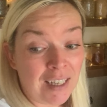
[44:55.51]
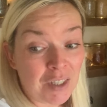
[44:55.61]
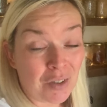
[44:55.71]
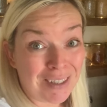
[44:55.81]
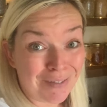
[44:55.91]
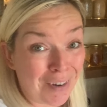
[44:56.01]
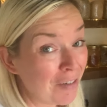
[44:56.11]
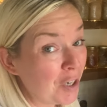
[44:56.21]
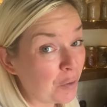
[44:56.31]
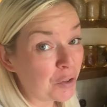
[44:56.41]
So it's
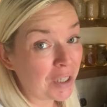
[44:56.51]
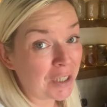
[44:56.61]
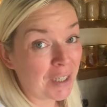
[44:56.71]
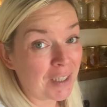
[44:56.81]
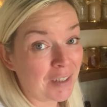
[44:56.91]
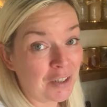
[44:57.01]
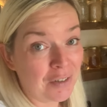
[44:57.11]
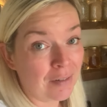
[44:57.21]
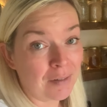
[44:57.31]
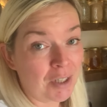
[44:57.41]
very nutritious, just
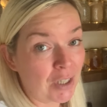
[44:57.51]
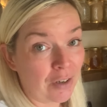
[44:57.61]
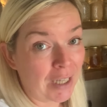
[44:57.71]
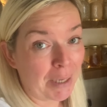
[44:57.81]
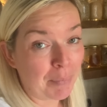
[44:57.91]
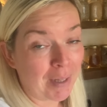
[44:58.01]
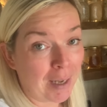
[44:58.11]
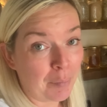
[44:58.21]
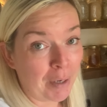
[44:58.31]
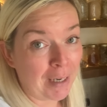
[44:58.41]
doesn't look that, that
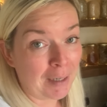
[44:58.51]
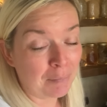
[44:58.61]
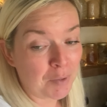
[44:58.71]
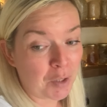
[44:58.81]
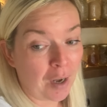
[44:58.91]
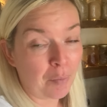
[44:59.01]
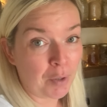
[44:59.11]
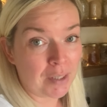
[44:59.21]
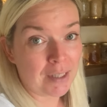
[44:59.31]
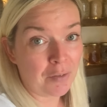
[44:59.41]
appealing. So I'm
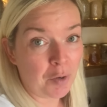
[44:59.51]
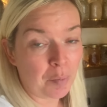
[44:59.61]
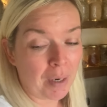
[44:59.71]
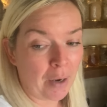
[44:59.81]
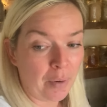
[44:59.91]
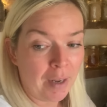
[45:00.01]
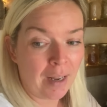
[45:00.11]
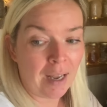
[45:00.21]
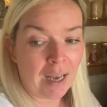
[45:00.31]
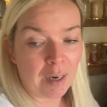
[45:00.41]
going to serve it up now
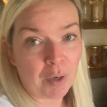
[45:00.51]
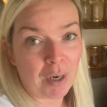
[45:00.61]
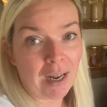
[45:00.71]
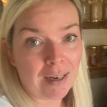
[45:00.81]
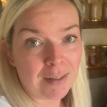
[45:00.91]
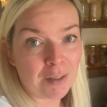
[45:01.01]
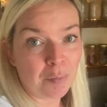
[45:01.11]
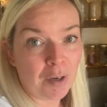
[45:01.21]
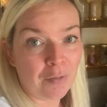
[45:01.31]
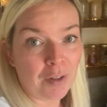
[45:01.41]
and to add some
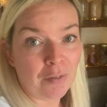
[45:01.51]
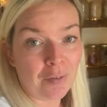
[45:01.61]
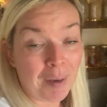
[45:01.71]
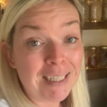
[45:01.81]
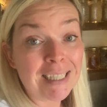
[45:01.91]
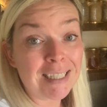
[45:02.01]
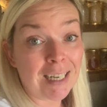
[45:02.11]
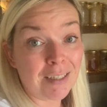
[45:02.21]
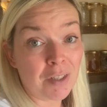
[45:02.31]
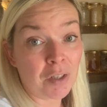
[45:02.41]
of the fermented
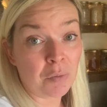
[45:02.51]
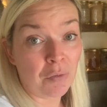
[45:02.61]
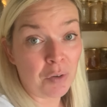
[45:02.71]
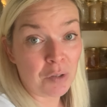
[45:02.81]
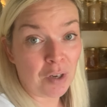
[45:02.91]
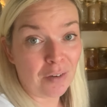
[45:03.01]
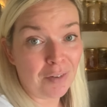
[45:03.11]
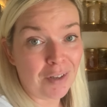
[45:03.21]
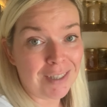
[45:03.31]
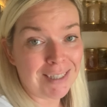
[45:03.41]
salsa because we've used all of
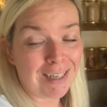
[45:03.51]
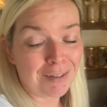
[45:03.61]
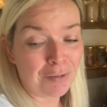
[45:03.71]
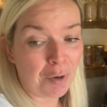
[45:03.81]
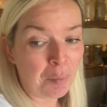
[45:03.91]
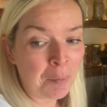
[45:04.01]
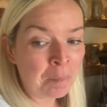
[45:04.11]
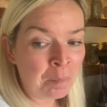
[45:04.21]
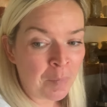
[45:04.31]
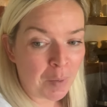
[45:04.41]
the other salsa up.
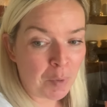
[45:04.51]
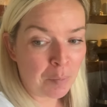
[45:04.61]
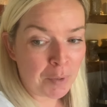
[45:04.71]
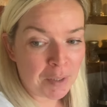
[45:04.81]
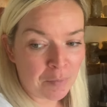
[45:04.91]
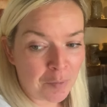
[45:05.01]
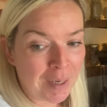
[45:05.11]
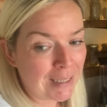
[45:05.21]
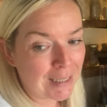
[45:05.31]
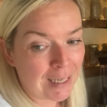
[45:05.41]
I'm going to put some
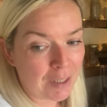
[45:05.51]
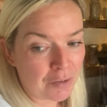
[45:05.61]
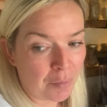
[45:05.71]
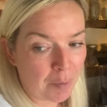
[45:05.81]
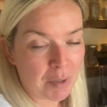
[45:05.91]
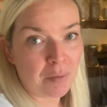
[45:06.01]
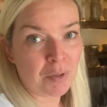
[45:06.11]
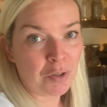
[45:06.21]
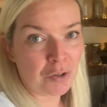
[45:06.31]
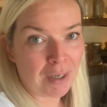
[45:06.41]
fermented salsa from maybe some
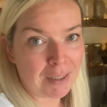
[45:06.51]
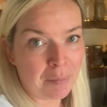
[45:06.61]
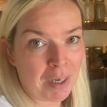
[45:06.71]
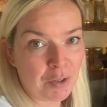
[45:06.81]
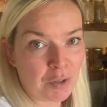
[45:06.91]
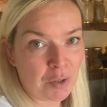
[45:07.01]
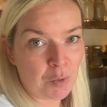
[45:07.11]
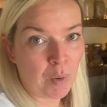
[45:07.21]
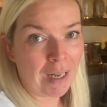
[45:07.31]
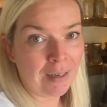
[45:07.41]
sun-dried tomatoes
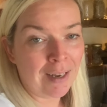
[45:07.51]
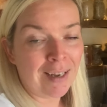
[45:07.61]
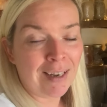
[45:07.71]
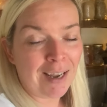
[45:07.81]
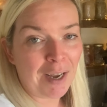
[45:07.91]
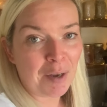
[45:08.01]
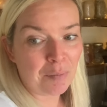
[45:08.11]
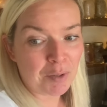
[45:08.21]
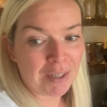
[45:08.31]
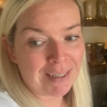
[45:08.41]
as well.
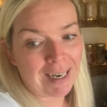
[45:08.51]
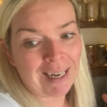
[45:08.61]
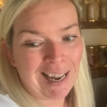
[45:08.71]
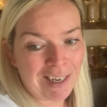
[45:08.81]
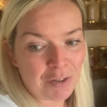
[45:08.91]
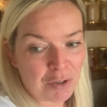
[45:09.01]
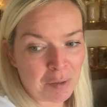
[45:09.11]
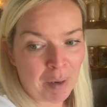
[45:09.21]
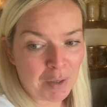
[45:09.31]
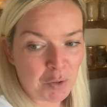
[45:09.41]
Um, so it's like an extra
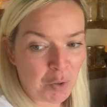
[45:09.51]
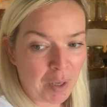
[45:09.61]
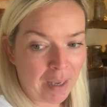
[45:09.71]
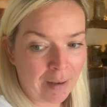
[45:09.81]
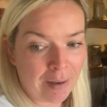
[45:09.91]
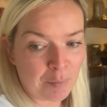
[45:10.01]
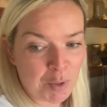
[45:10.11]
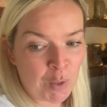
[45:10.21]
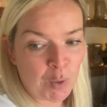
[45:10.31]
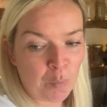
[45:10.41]
tomato kick. I'm
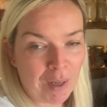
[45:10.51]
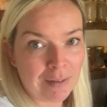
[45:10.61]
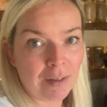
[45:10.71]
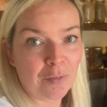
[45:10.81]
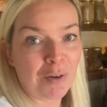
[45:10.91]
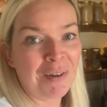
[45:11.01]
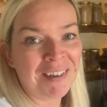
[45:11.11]
just looking what else I've got